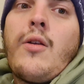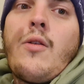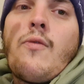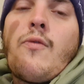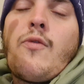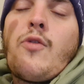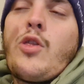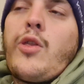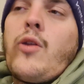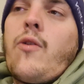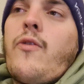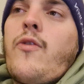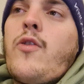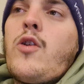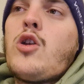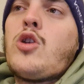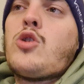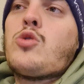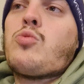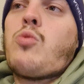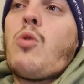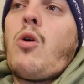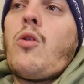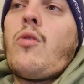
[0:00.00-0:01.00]
for the
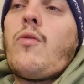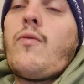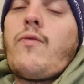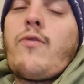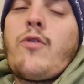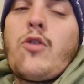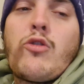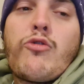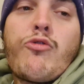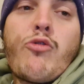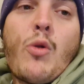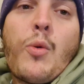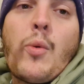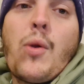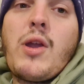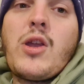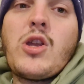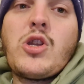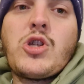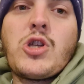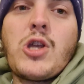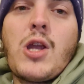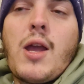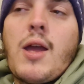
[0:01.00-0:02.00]
first one, for
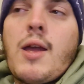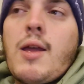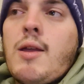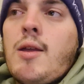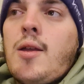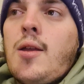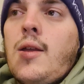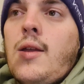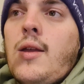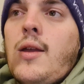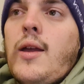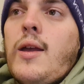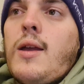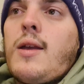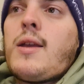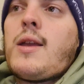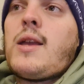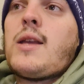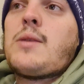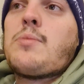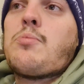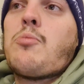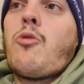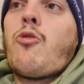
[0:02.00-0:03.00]
Croatia
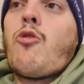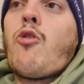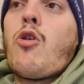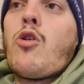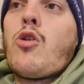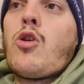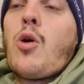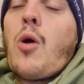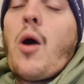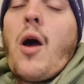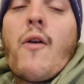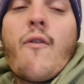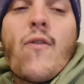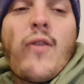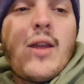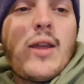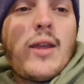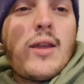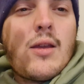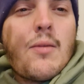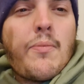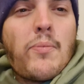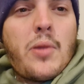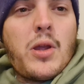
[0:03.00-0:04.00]
against Morocco, I
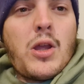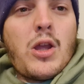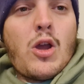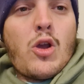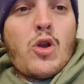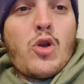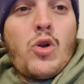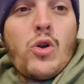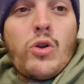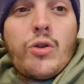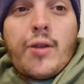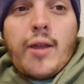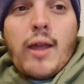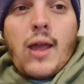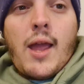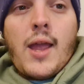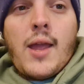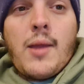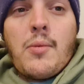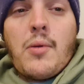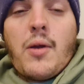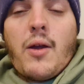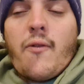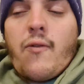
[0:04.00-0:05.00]
think it'd be a good
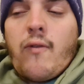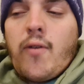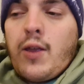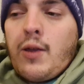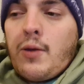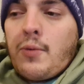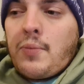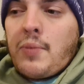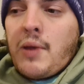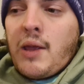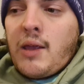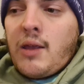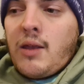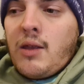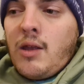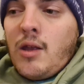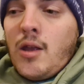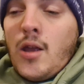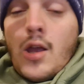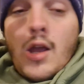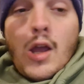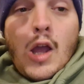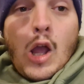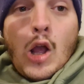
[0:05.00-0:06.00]
game. I think it'd be
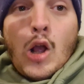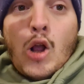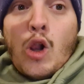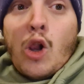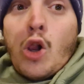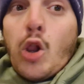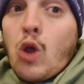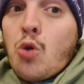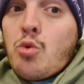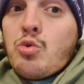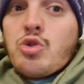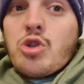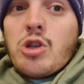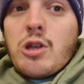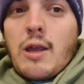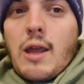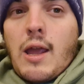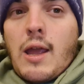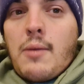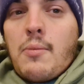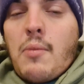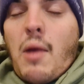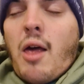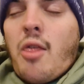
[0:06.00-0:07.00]
a closer game.